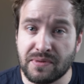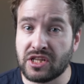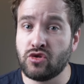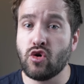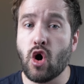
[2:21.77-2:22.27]

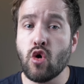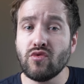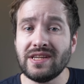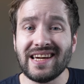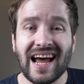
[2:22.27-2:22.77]
but you
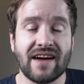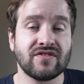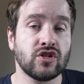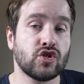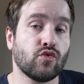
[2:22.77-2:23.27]
only have
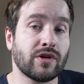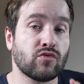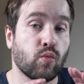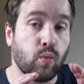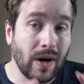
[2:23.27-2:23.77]
to do it
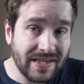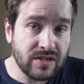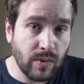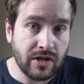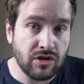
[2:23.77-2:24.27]

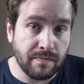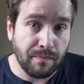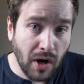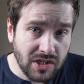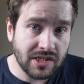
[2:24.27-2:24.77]
once when you
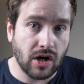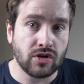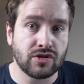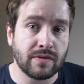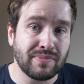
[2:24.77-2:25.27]
deposit
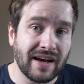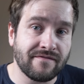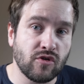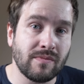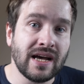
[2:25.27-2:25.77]
onto the
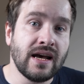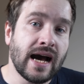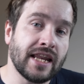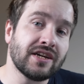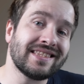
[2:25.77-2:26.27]
platform,
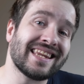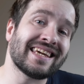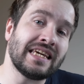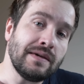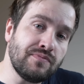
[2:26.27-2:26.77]
and you can then
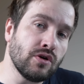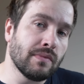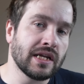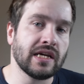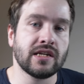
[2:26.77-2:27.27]
keep your
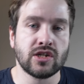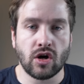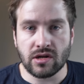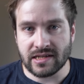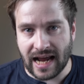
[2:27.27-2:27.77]
money in dollars